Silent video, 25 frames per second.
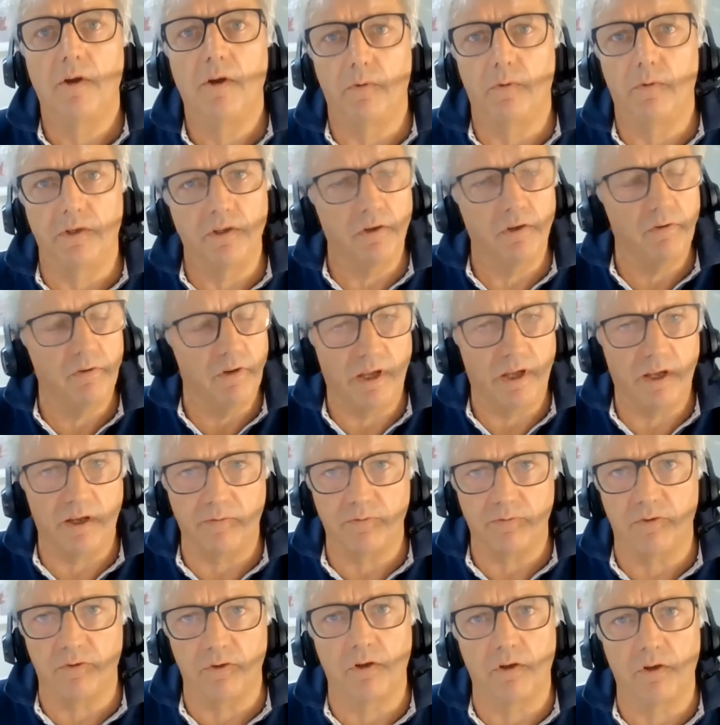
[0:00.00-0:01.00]
We don't
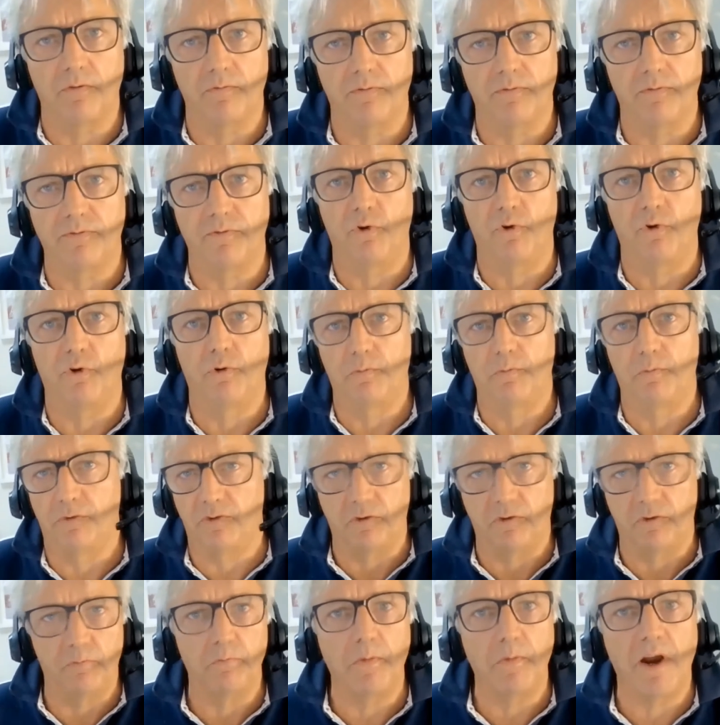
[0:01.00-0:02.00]
have to conform
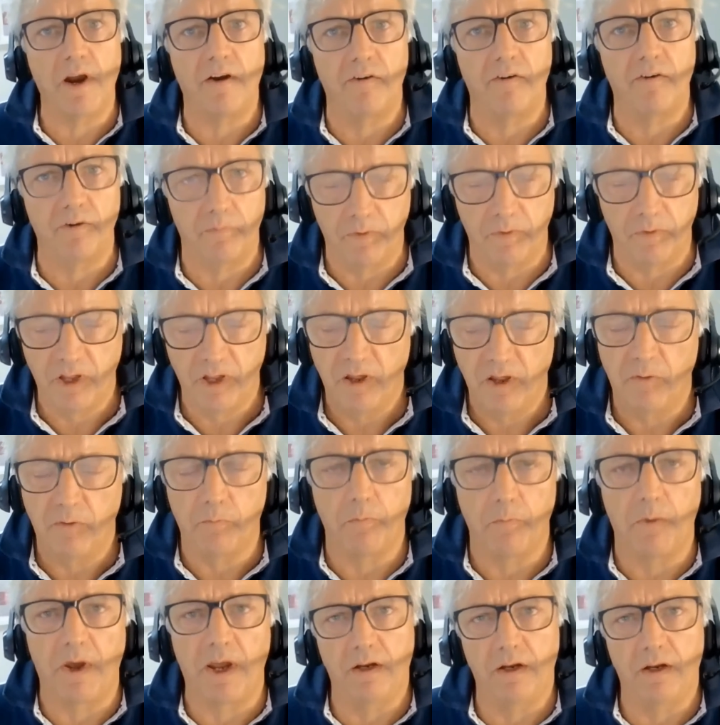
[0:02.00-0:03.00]
to
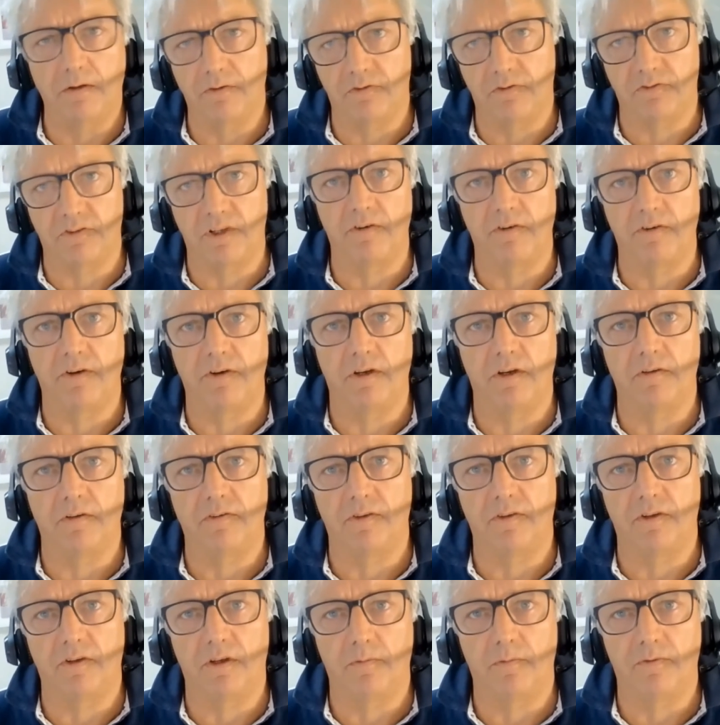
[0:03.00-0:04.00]
male
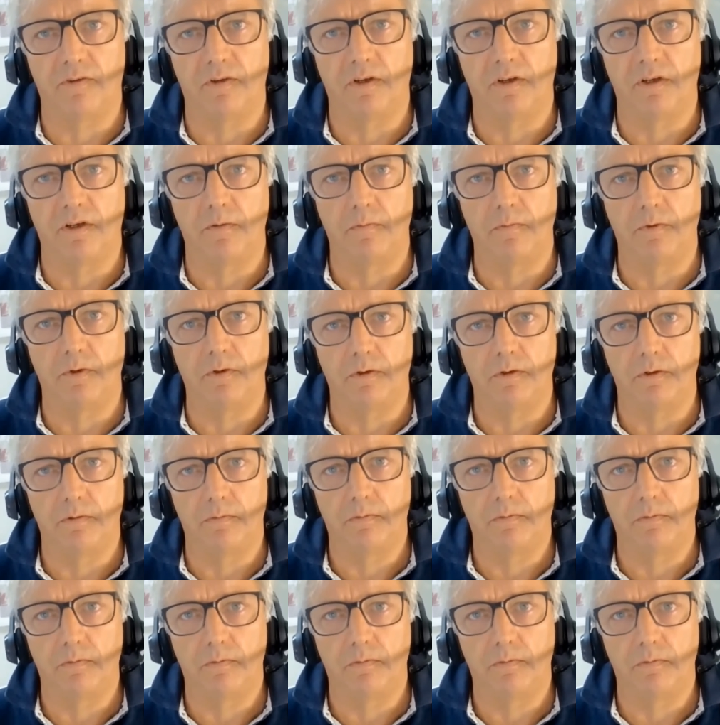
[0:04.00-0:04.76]
stereotypes anymore.